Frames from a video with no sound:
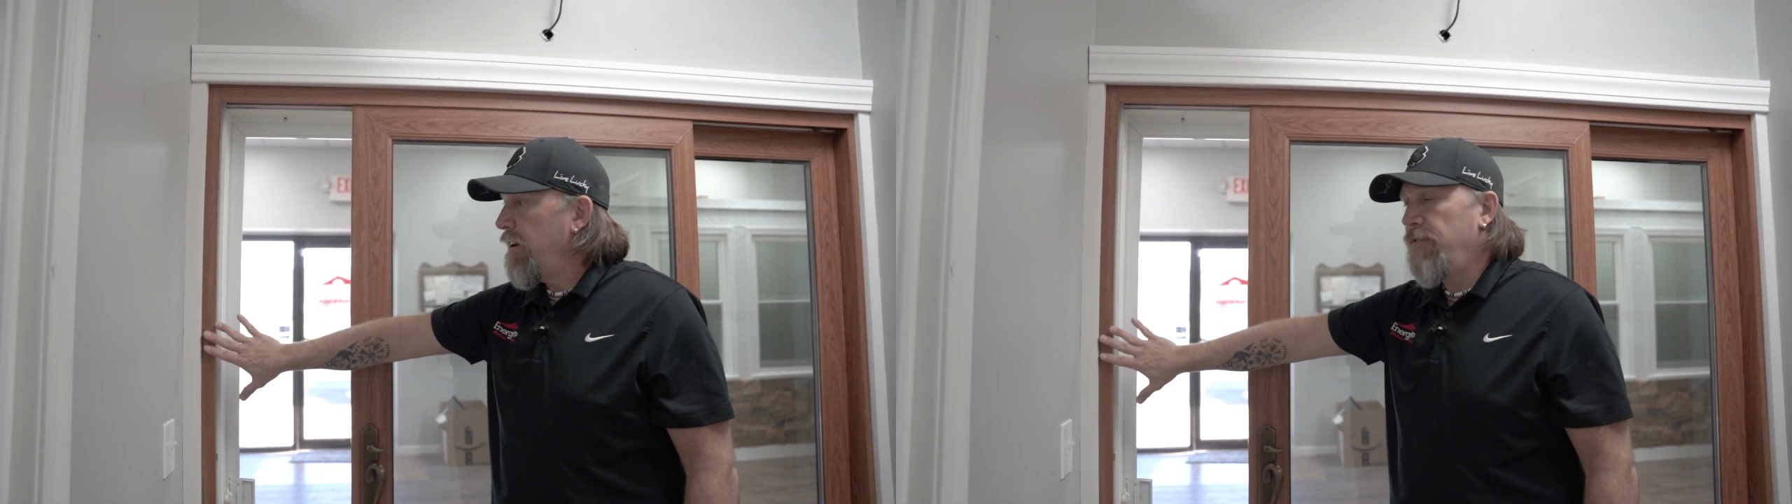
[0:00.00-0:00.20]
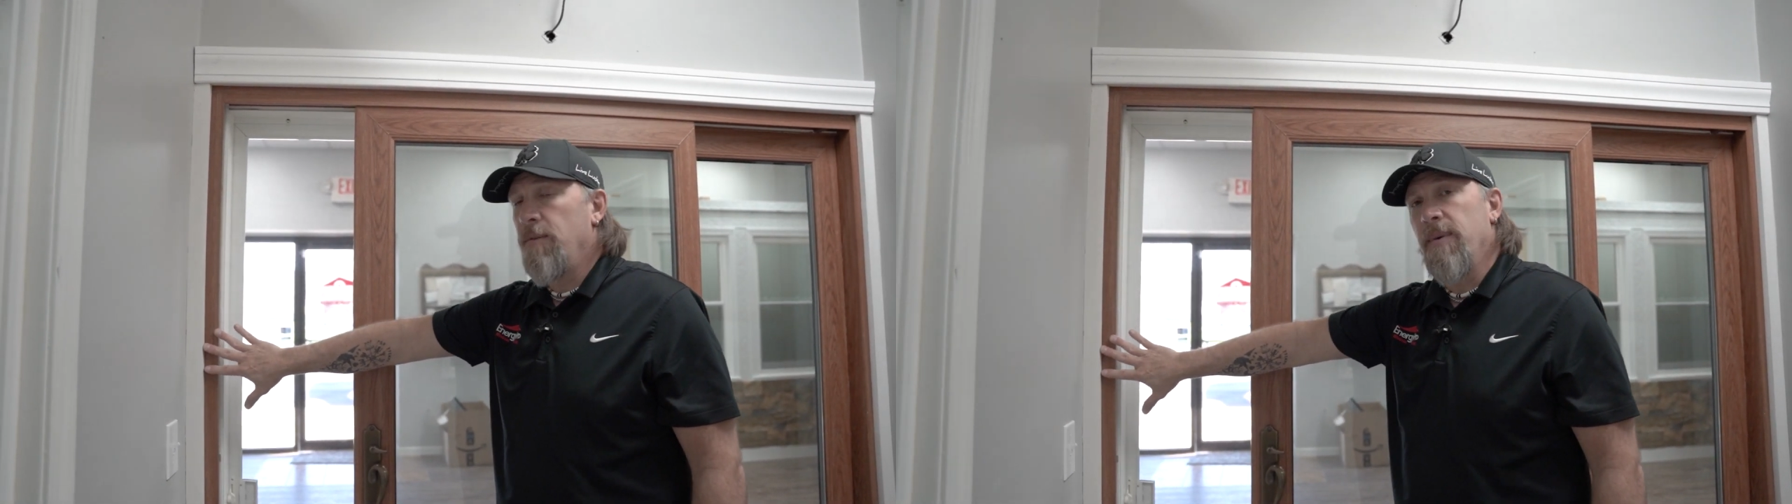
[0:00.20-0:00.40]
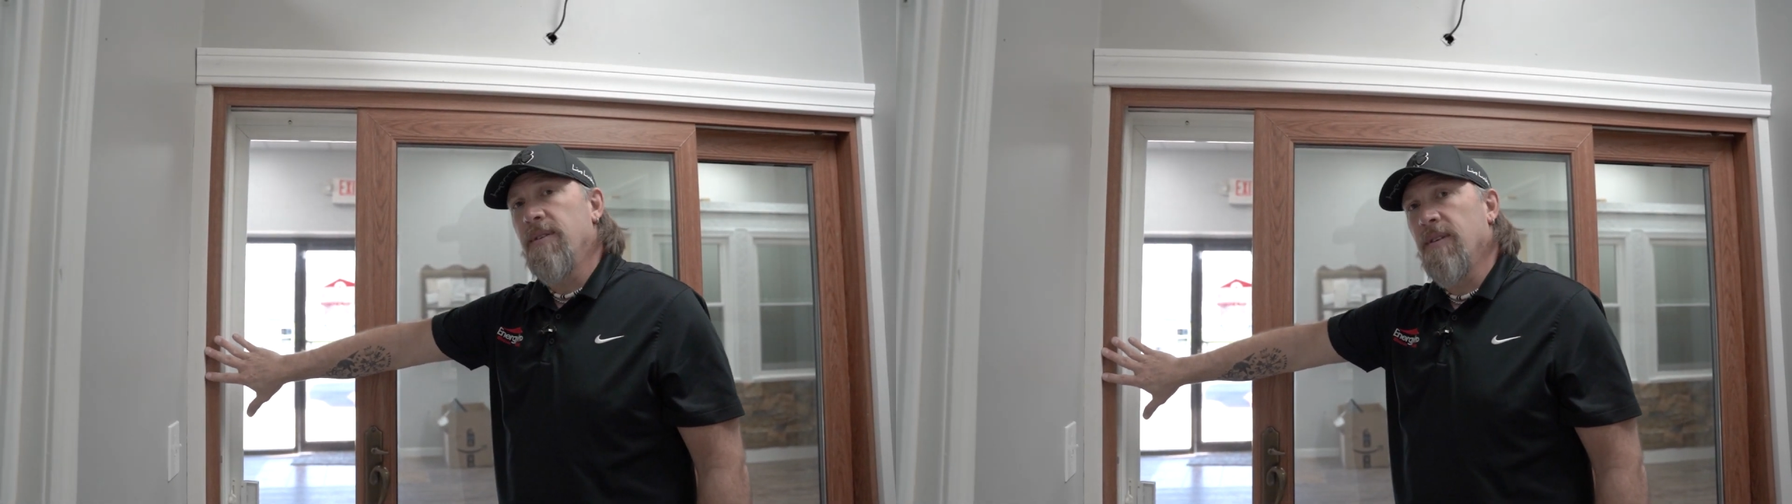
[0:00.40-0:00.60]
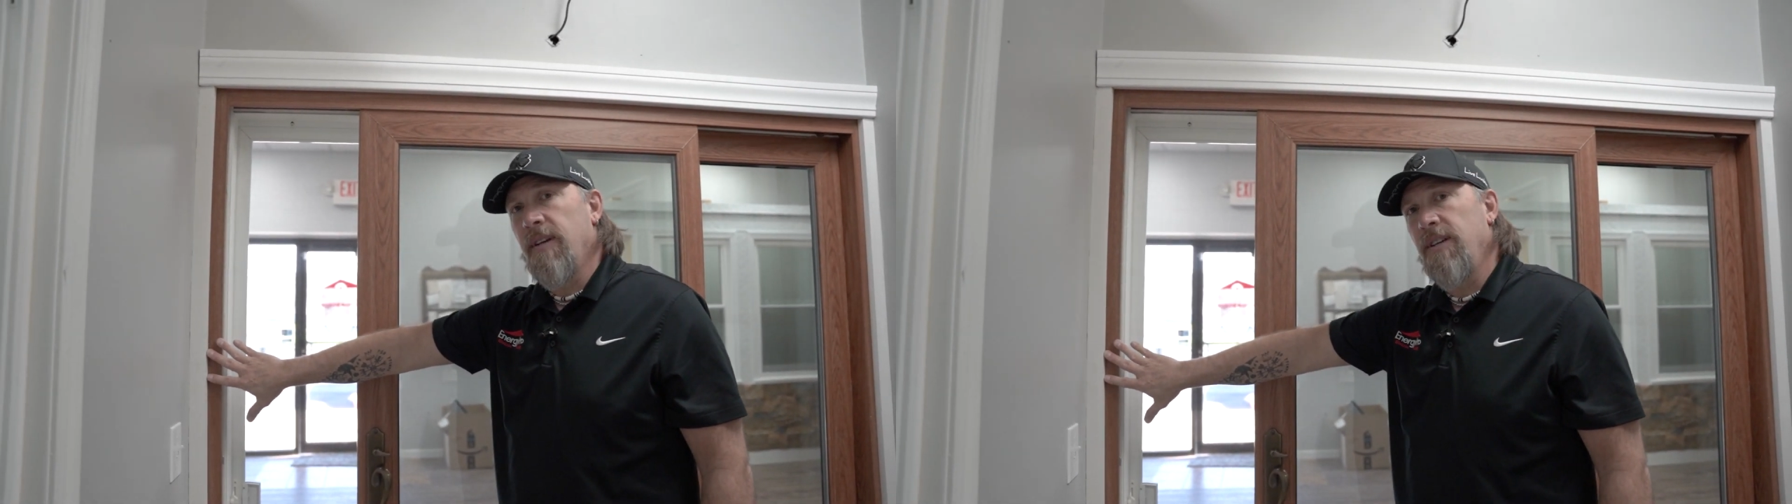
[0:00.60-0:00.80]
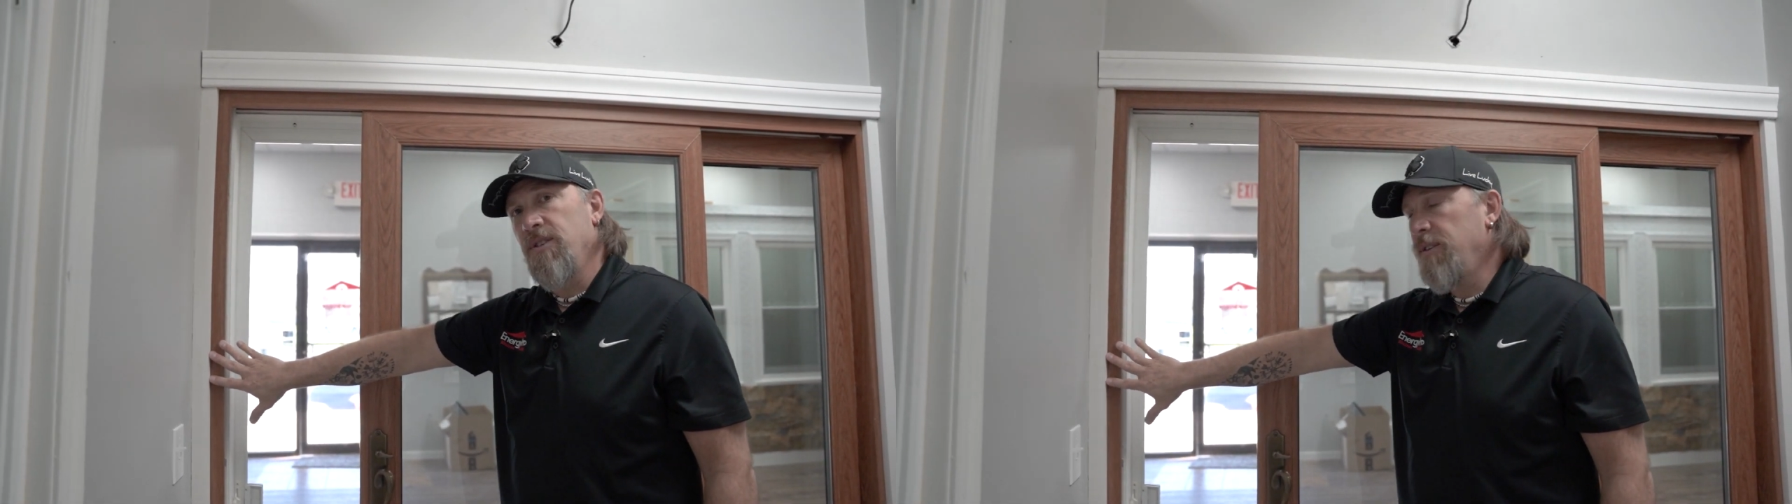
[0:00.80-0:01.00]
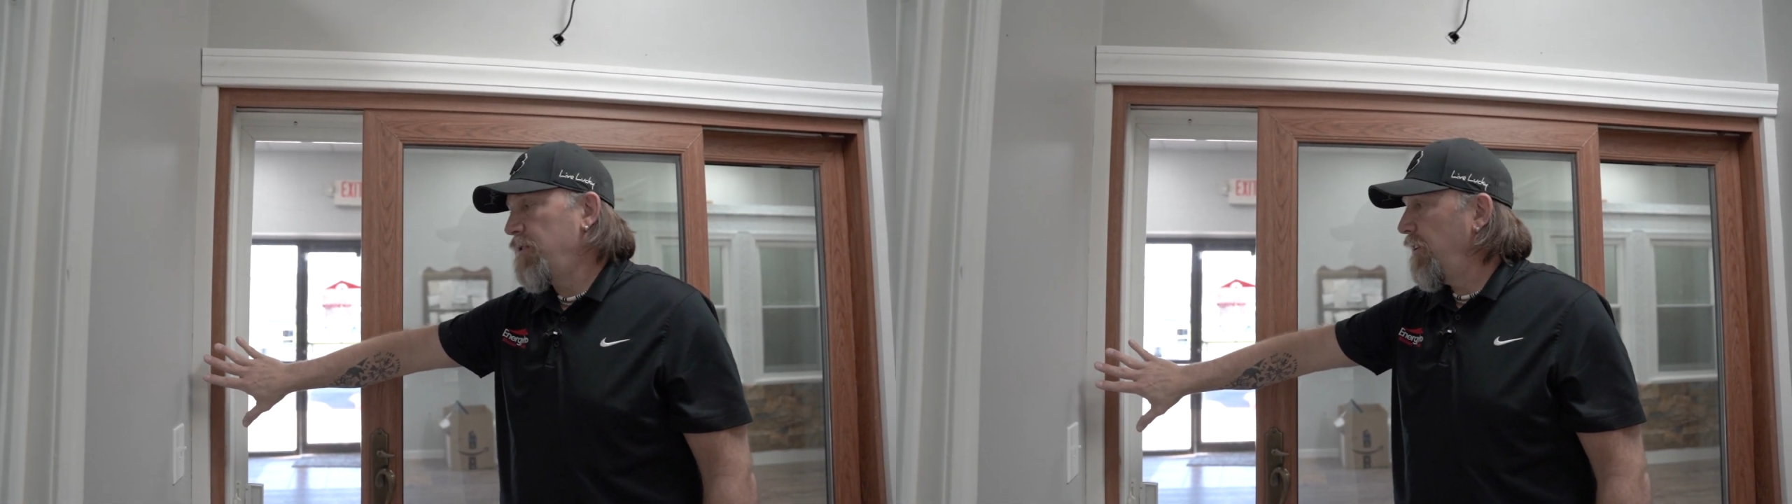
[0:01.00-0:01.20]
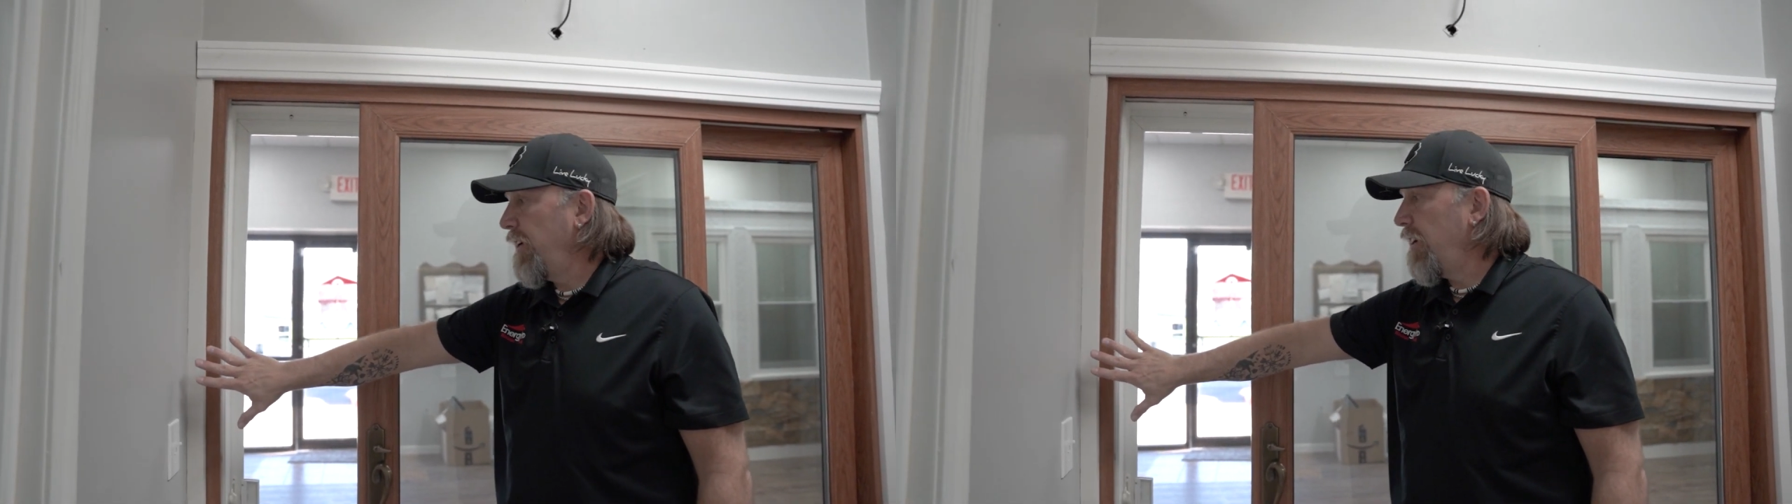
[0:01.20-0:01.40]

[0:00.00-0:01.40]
foam insulation, so you're